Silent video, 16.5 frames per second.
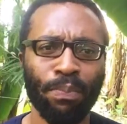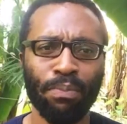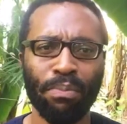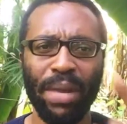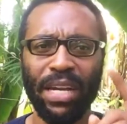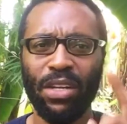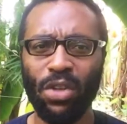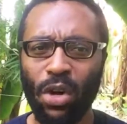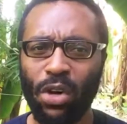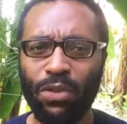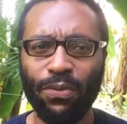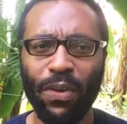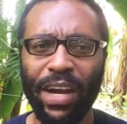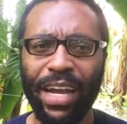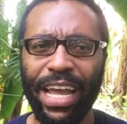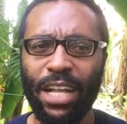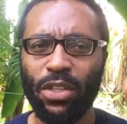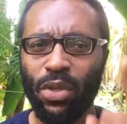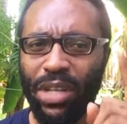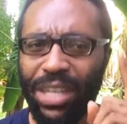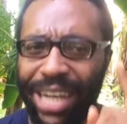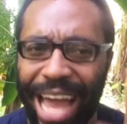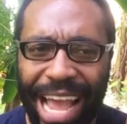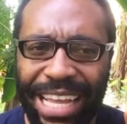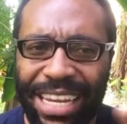But don't forget to
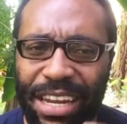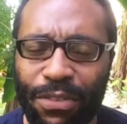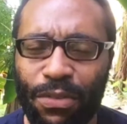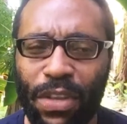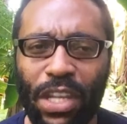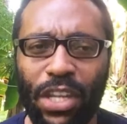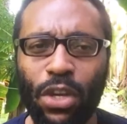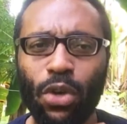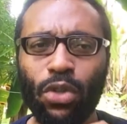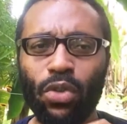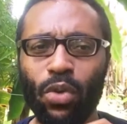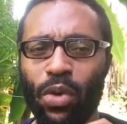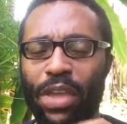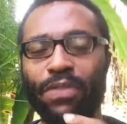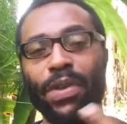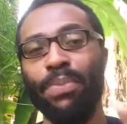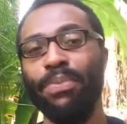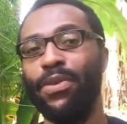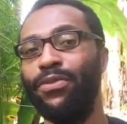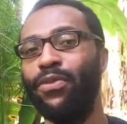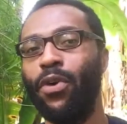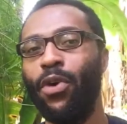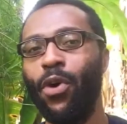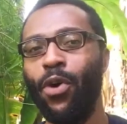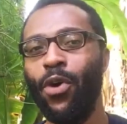like the video too, even
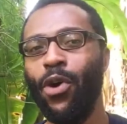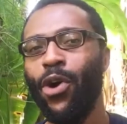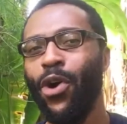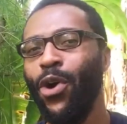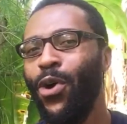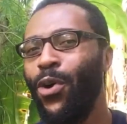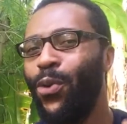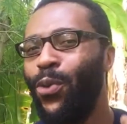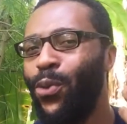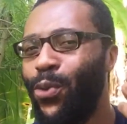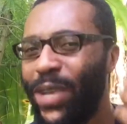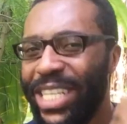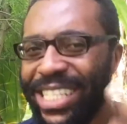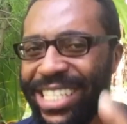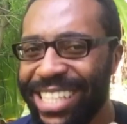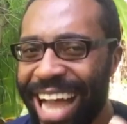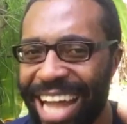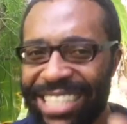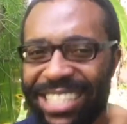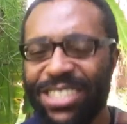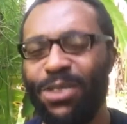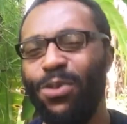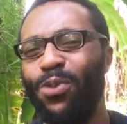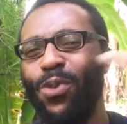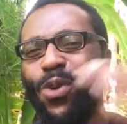before we start
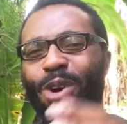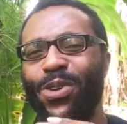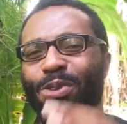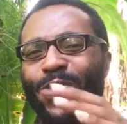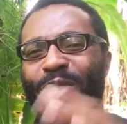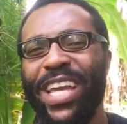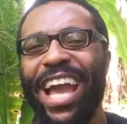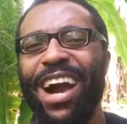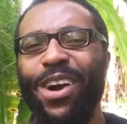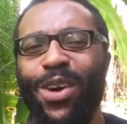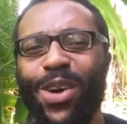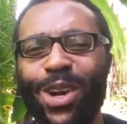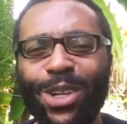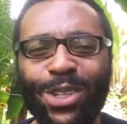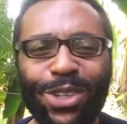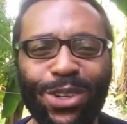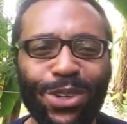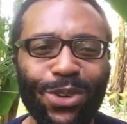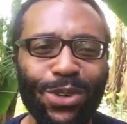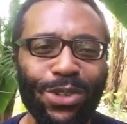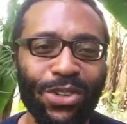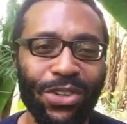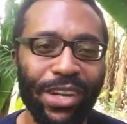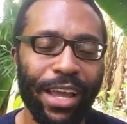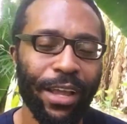what we are going to do
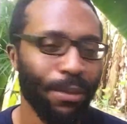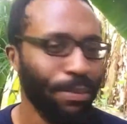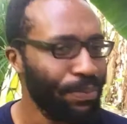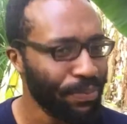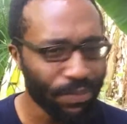today.